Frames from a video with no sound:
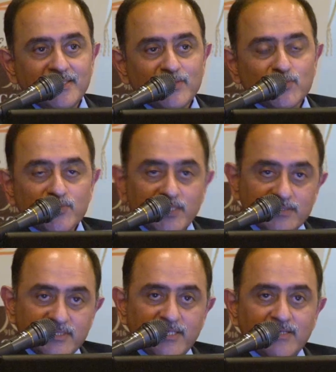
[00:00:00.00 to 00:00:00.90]
So they
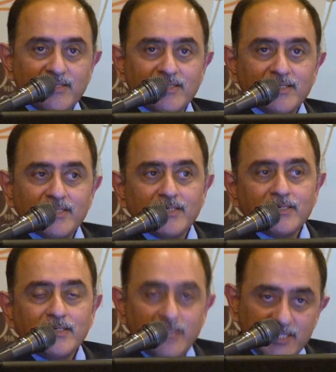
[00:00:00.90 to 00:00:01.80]
say,
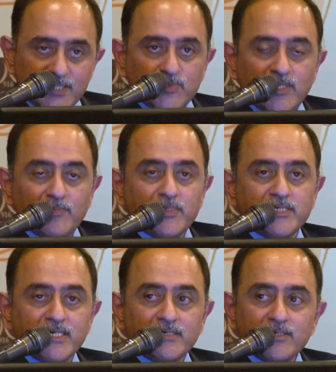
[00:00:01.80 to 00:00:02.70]
"Yes, we
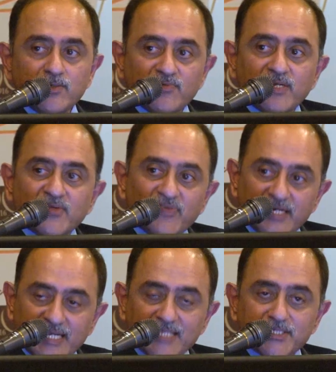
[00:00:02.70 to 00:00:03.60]
appreciate it. You've done a
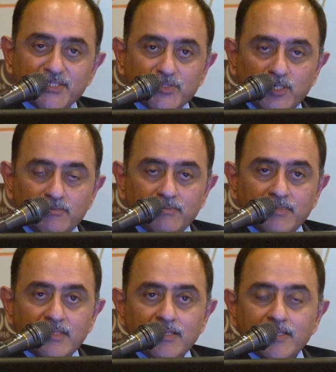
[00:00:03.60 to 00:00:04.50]
fantastic job,
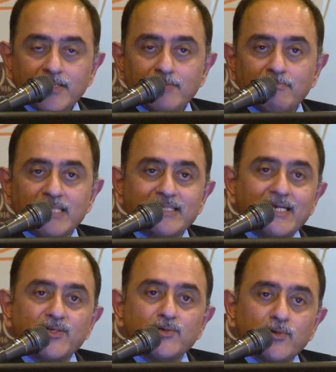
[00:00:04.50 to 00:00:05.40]
but that
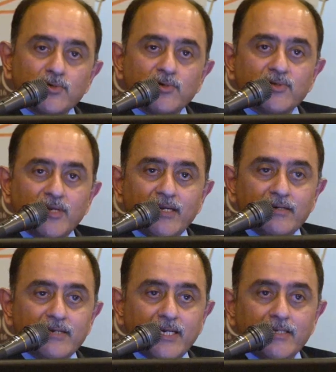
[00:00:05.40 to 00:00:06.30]
you don't know to read and
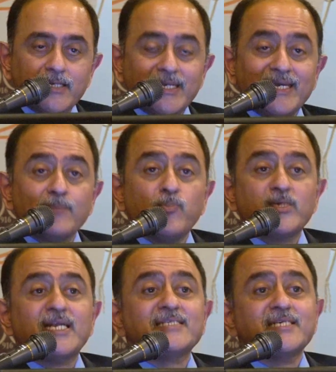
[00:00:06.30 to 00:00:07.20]
write can
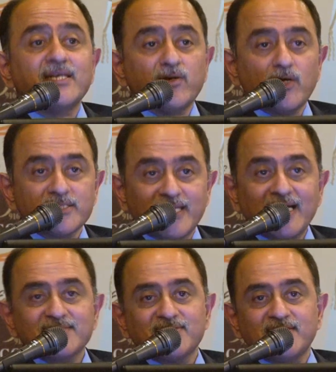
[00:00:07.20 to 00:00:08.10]
potentially cause an
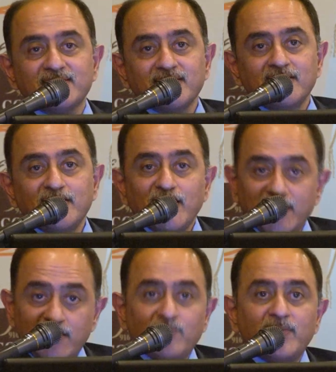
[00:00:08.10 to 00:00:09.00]
accident and
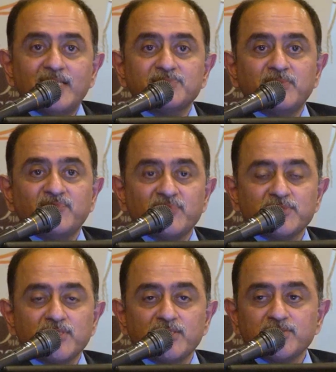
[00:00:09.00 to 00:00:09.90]
an embarrassment for the
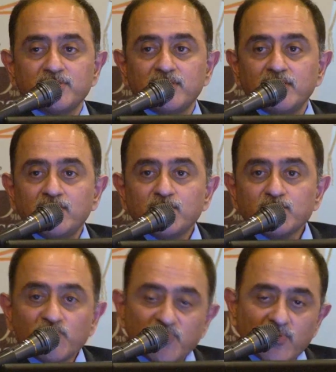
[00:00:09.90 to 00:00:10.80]
church. So
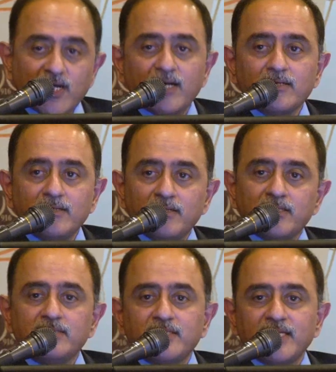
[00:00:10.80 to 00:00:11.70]
if you can't learn
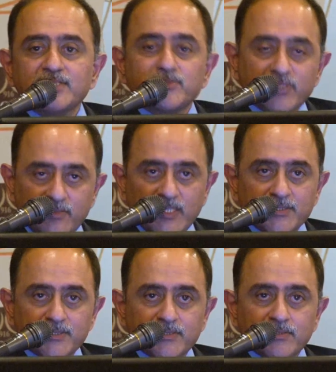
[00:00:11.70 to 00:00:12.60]
in the next 3
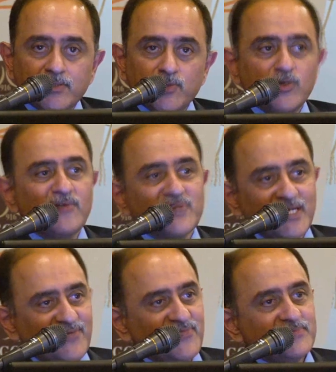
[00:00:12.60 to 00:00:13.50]
months, you have to
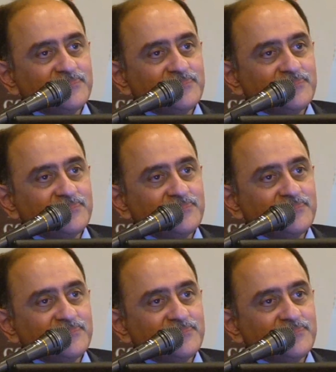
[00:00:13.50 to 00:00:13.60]
leave."